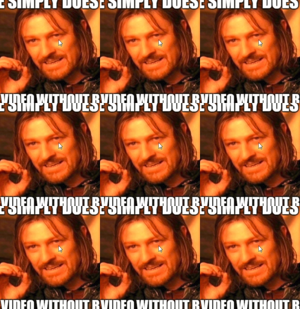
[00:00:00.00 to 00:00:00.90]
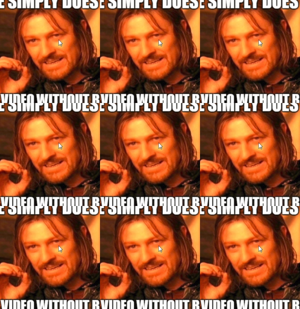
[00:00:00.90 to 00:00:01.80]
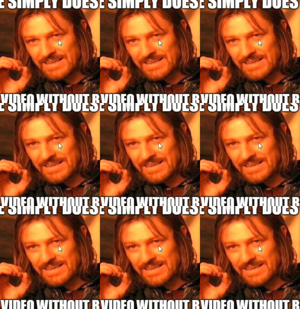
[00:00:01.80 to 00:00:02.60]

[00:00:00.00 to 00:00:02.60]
Nothing is said.